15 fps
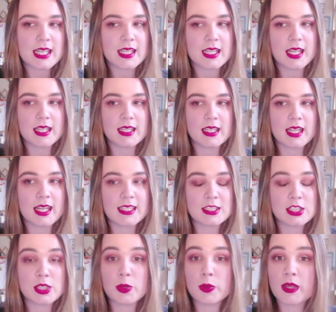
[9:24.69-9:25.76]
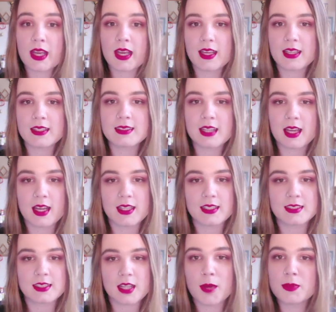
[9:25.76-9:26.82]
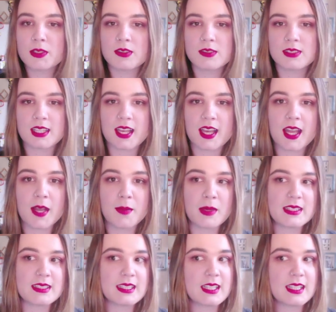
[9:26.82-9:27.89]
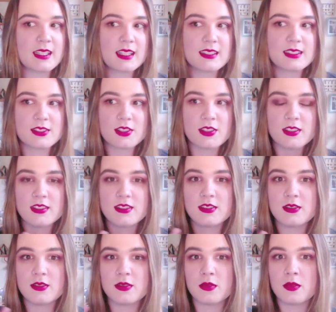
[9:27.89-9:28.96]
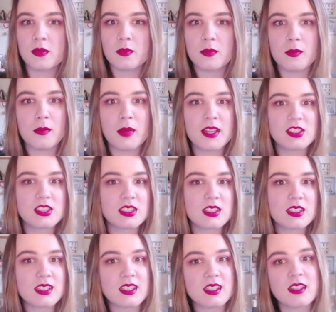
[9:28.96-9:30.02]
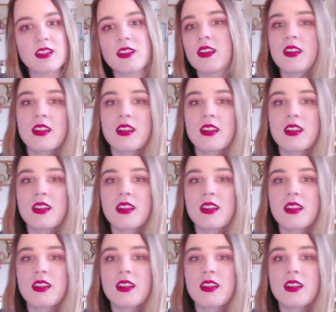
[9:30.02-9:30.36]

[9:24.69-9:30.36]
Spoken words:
and then the last 2 days, I stopped using it, and my skin has started to magically